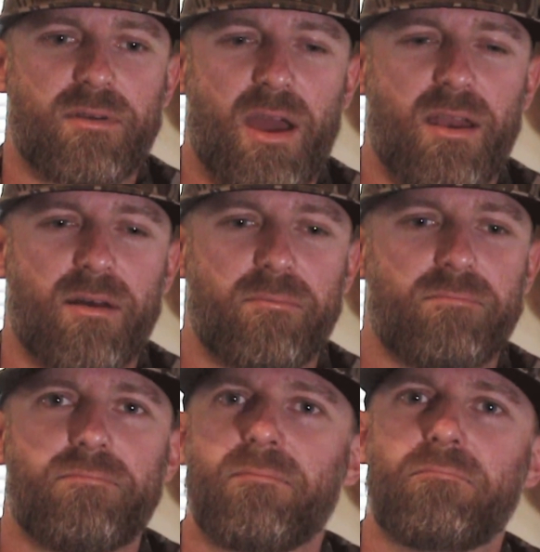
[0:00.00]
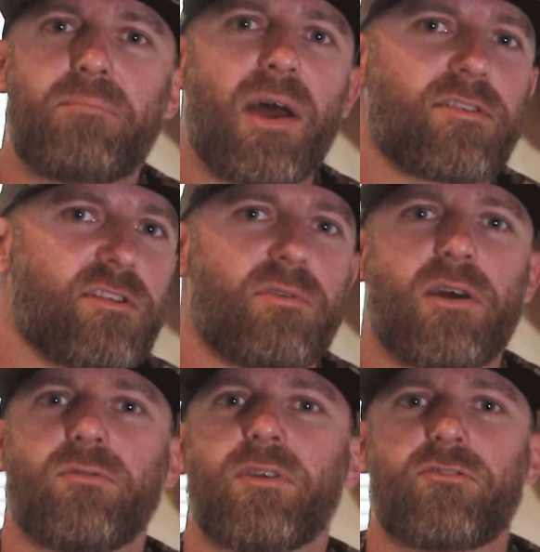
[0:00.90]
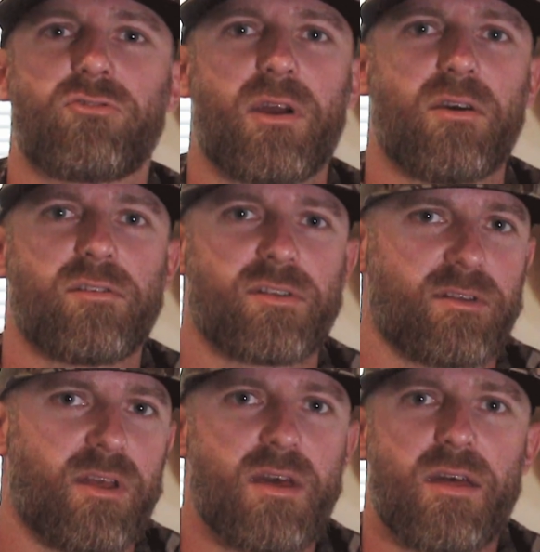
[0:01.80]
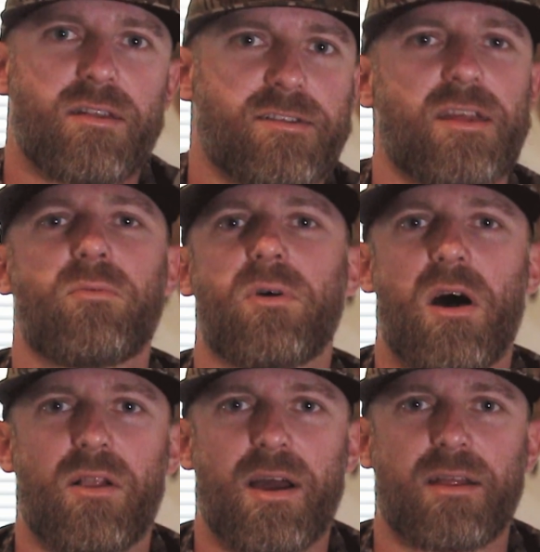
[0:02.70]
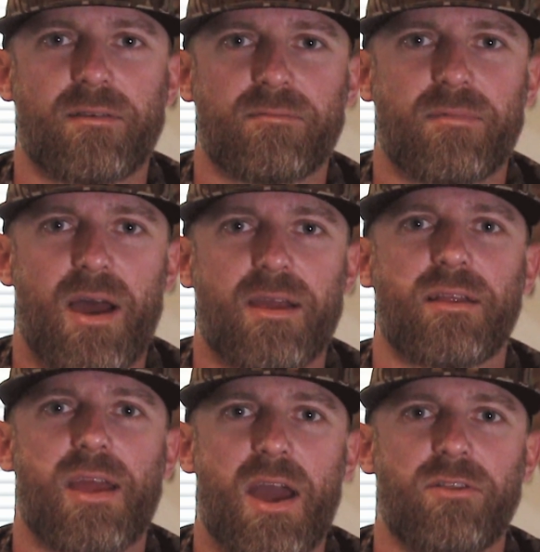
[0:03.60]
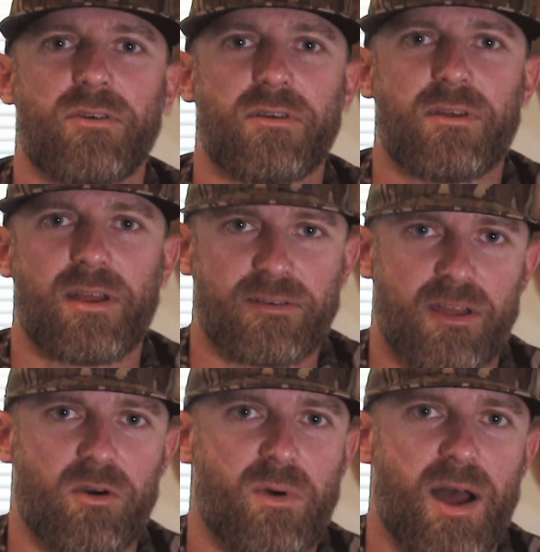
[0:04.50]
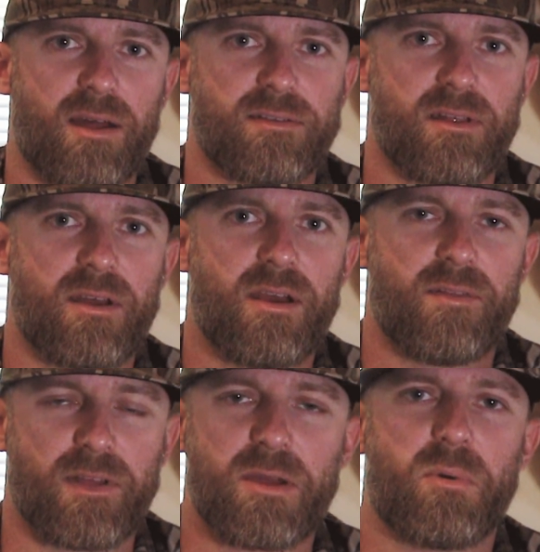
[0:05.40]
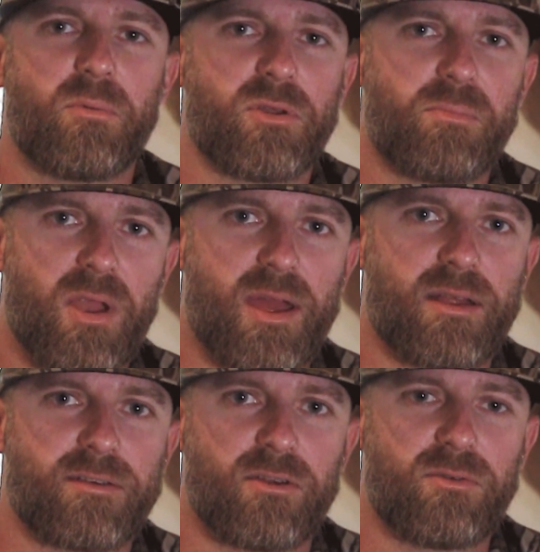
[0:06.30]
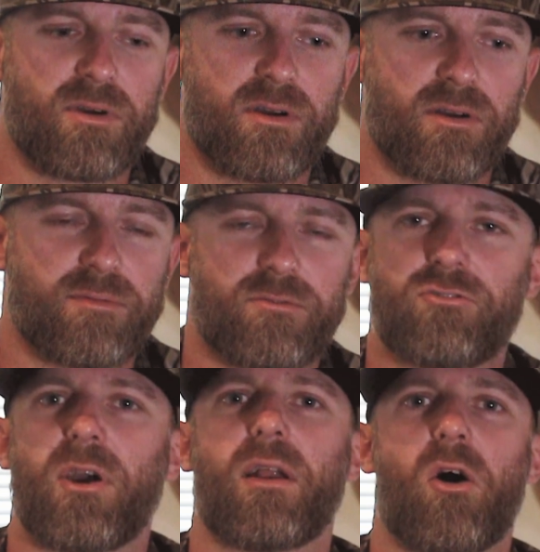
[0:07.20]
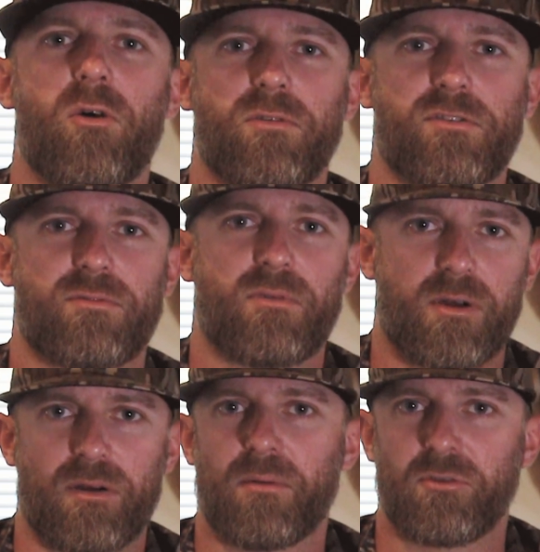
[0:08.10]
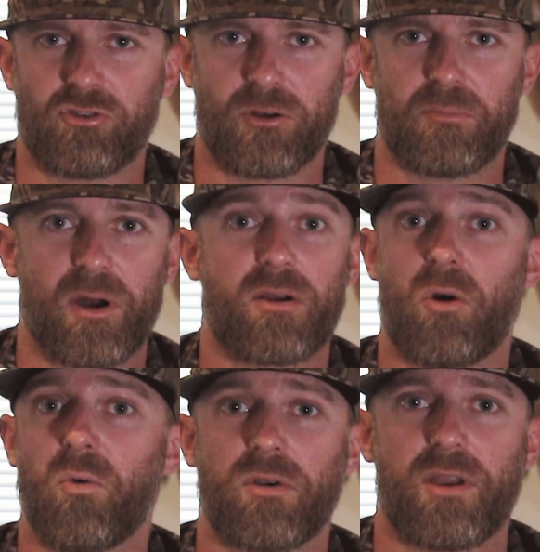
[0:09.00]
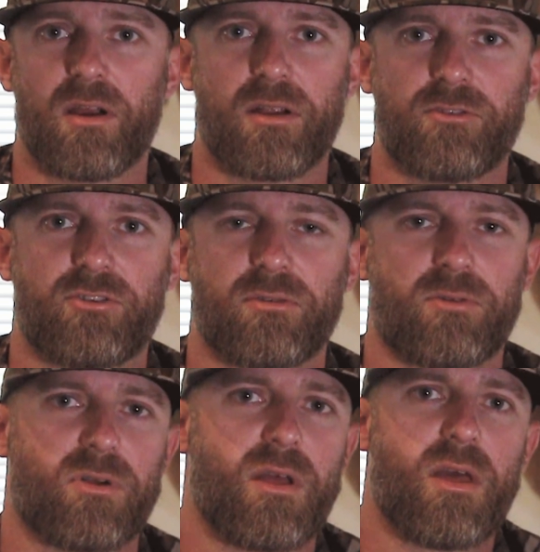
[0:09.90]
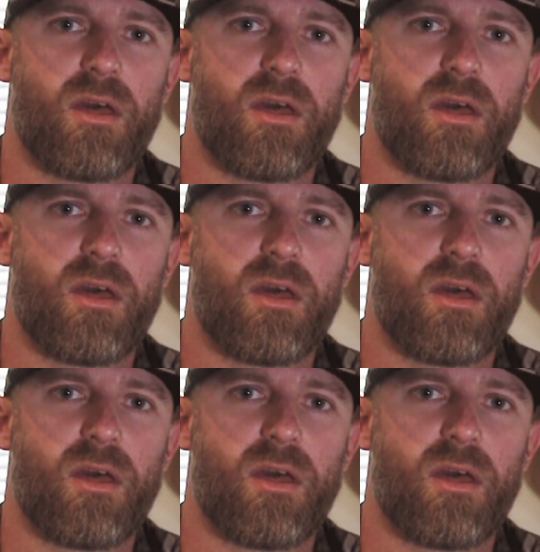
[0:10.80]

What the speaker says: kind of bouncing around on these trails and seeing what all I can gather intel wise, and then come up with a plan to try to harvest a mature buck or deer in general.